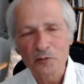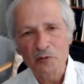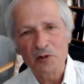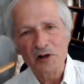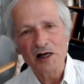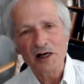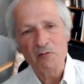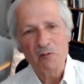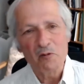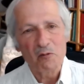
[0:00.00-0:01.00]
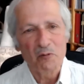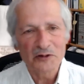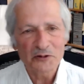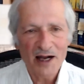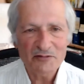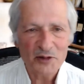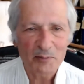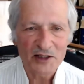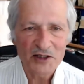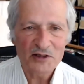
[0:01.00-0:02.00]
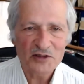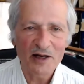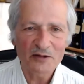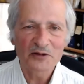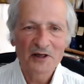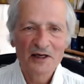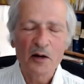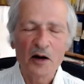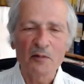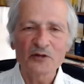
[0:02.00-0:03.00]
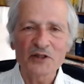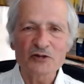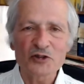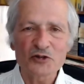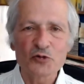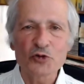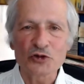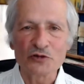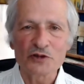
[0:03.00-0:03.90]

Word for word: want to have some ideas about potential solutions.